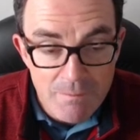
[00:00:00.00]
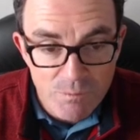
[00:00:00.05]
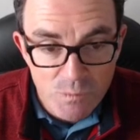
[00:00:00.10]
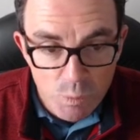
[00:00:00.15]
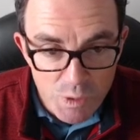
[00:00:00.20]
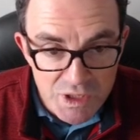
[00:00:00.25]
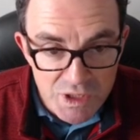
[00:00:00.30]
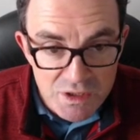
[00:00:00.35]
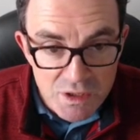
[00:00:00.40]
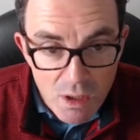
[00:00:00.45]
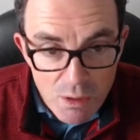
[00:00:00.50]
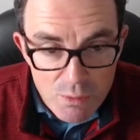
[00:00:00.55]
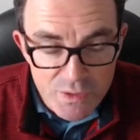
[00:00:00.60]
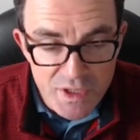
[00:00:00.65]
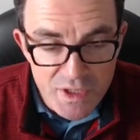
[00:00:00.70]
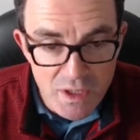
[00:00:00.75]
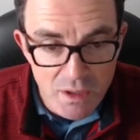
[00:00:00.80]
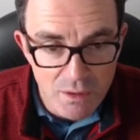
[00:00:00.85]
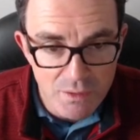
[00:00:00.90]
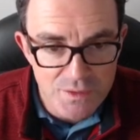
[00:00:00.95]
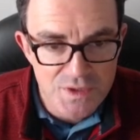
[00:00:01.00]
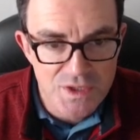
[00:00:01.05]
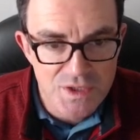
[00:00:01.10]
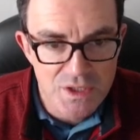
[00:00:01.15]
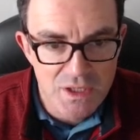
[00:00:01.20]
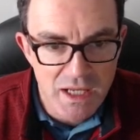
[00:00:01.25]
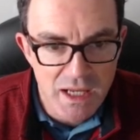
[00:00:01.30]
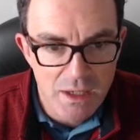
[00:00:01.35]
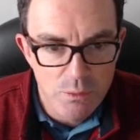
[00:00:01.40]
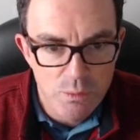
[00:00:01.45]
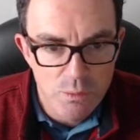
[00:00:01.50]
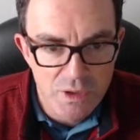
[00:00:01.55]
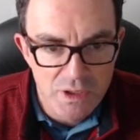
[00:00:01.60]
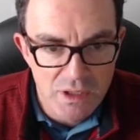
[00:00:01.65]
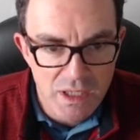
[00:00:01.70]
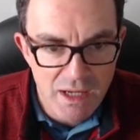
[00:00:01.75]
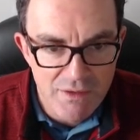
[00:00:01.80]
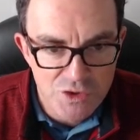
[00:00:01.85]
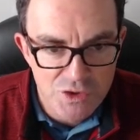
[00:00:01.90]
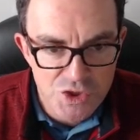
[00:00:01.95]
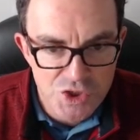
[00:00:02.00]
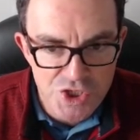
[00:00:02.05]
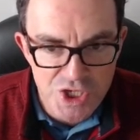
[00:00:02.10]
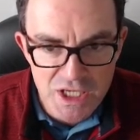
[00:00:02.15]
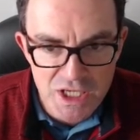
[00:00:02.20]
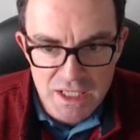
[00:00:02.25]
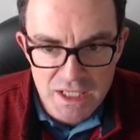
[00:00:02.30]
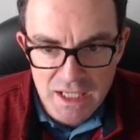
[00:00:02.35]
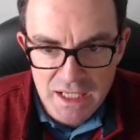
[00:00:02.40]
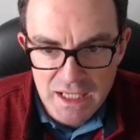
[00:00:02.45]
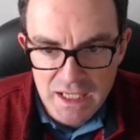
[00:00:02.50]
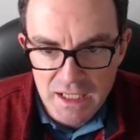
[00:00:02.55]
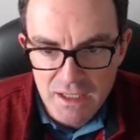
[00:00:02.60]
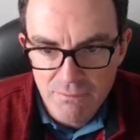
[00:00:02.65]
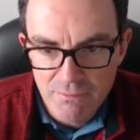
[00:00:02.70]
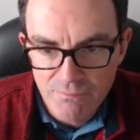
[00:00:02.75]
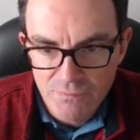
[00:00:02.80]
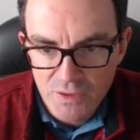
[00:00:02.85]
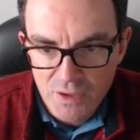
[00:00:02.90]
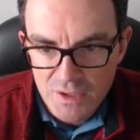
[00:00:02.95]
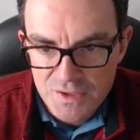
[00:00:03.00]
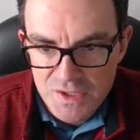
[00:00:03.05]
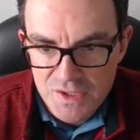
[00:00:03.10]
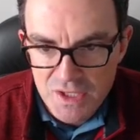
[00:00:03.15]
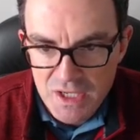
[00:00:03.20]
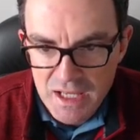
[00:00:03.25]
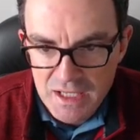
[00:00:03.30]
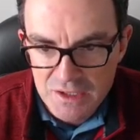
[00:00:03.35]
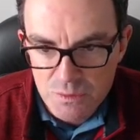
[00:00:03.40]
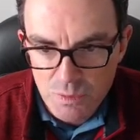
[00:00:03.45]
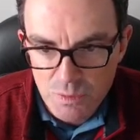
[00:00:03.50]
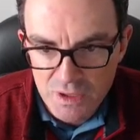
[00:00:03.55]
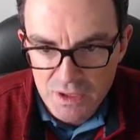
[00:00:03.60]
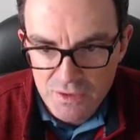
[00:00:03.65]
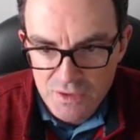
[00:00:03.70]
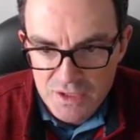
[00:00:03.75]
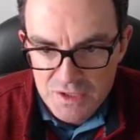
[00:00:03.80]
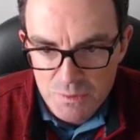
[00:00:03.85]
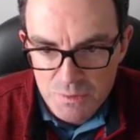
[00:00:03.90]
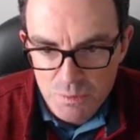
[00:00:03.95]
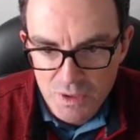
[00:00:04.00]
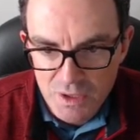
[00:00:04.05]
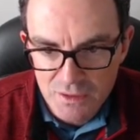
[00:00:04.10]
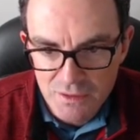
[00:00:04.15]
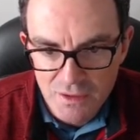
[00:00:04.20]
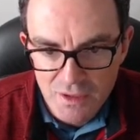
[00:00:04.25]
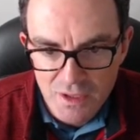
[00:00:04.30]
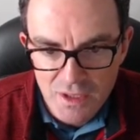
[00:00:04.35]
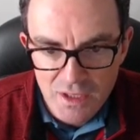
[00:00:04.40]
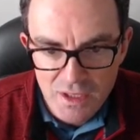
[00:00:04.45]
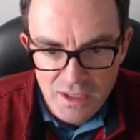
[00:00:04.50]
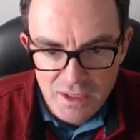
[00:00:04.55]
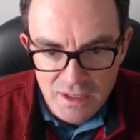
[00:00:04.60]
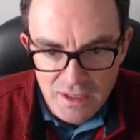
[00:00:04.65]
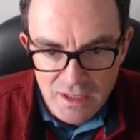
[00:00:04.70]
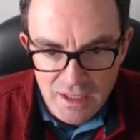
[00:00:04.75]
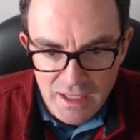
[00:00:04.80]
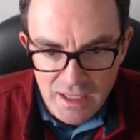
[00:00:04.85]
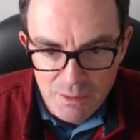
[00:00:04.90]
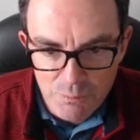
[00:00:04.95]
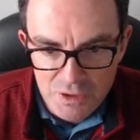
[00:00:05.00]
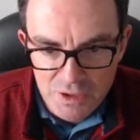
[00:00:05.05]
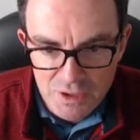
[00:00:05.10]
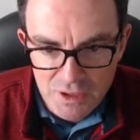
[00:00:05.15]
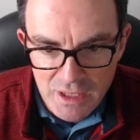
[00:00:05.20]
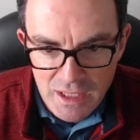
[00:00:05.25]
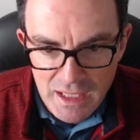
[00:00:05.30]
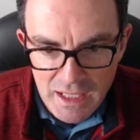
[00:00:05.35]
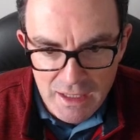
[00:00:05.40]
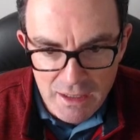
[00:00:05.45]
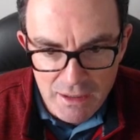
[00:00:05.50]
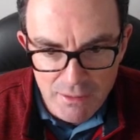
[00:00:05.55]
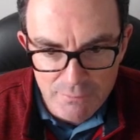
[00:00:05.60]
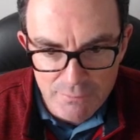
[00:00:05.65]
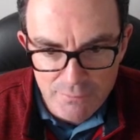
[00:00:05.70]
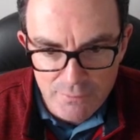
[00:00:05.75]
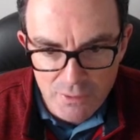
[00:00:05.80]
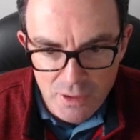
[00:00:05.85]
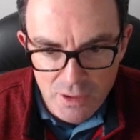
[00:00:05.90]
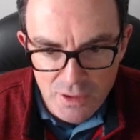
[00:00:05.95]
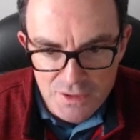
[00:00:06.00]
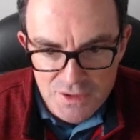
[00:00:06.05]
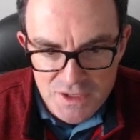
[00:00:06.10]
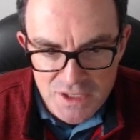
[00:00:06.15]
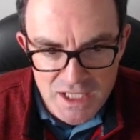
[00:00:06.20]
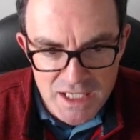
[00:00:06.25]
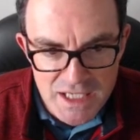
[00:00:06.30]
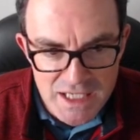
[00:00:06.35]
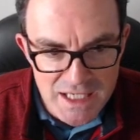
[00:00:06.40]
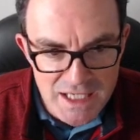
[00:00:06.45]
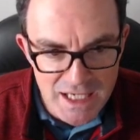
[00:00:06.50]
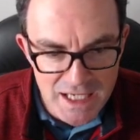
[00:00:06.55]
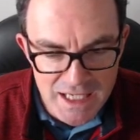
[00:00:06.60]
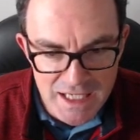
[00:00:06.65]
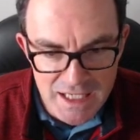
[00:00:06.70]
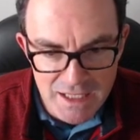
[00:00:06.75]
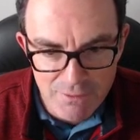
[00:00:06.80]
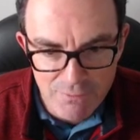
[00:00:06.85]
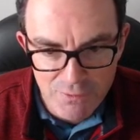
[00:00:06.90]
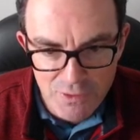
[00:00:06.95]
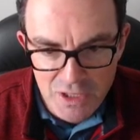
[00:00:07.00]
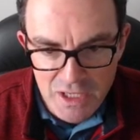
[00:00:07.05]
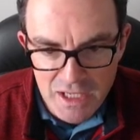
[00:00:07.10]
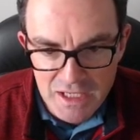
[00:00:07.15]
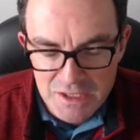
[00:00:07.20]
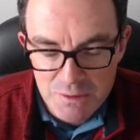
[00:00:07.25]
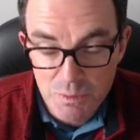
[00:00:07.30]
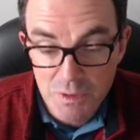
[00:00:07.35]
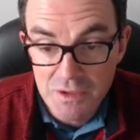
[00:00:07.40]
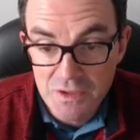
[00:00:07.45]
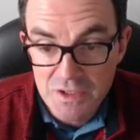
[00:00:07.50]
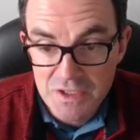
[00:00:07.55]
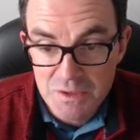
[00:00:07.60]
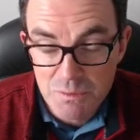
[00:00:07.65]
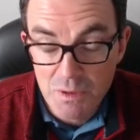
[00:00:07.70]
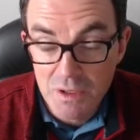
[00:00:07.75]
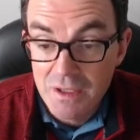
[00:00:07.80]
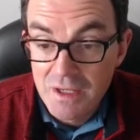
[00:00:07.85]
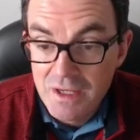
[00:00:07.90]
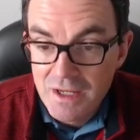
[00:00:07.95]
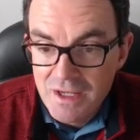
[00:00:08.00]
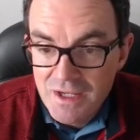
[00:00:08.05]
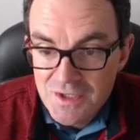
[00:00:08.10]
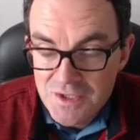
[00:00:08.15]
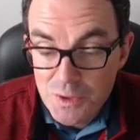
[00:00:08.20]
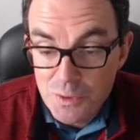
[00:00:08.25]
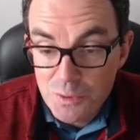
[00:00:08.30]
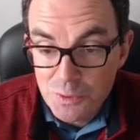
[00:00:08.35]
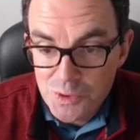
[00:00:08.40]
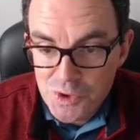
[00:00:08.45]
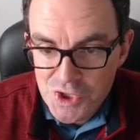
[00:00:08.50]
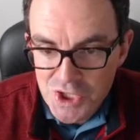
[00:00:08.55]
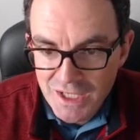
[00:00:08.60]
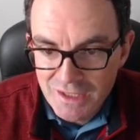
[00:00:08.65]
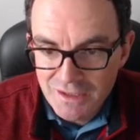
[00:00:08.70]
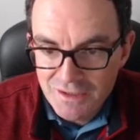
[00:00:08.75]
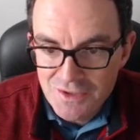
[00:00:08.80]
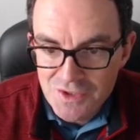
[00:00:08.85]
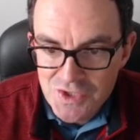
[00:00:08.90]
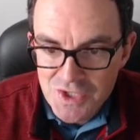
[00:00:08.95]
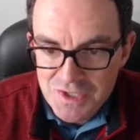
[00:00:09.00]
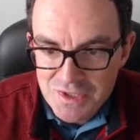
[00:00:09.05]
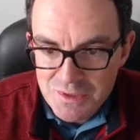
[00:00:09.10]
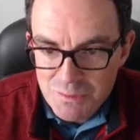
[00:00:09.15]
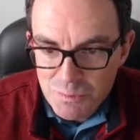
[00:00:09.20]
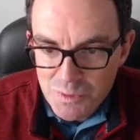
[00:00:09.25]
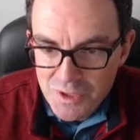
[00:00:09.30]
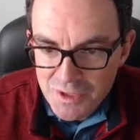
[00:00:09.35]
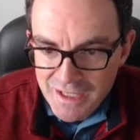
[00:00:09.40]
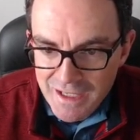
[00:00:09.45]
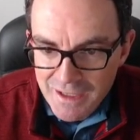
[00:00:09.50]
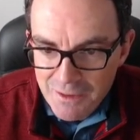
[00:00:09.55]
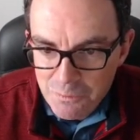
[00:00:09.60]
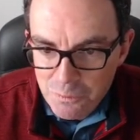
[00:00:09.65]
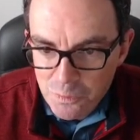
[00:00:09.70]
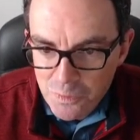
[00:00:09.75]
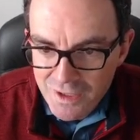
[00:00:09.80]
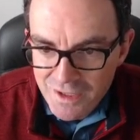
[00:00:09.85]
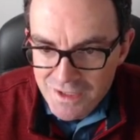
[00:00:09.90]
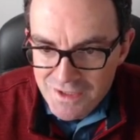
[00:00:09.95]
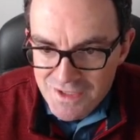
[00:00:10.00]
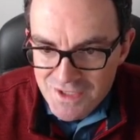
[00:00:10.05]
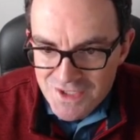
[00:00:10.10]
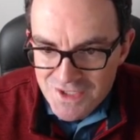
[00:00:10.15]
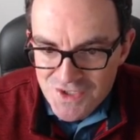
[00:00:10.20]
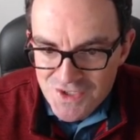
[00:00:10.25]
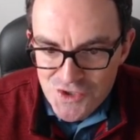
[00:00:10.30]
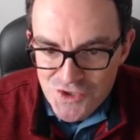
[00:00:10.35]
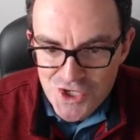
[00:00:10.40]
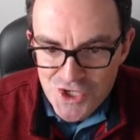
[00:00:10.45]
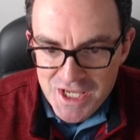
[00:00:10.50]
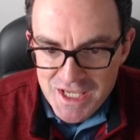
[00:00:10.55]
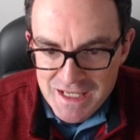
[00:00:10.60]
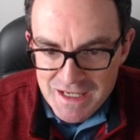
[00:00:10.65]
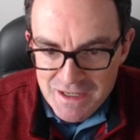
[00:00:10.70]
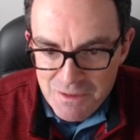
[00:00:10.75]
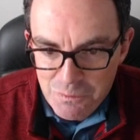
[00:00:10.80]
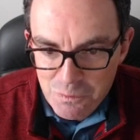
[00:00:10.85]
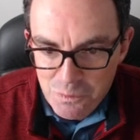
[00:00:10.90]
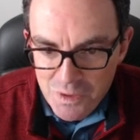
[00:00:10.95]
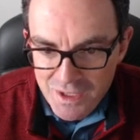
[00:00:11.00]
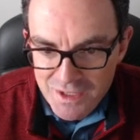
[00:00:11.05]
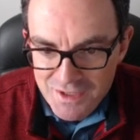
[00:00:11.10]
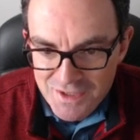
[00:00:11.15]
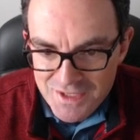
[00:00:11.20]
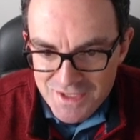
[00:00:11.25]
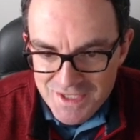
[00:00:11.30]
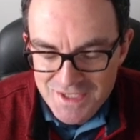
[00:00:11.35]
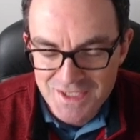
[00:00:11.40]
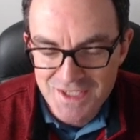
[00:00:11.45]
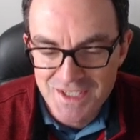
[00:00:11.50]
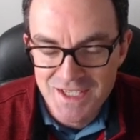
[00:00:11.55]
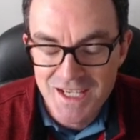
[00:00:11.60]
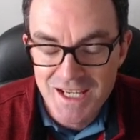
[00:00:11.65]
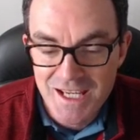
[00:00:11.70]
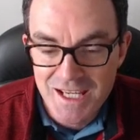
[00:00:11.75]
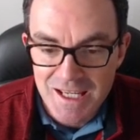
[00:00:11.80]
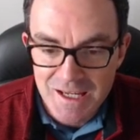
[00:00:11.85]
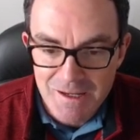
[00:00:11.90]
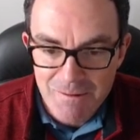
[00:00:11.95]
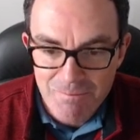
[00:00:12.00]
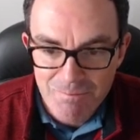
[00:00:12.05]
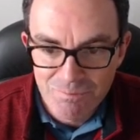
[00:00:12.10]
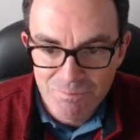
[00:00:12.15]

We know the answer now. We're going to have a G here as the next one in this one and we're going to have a T here for the next one and this one. So your challenge is to work out why this is G and why this is T.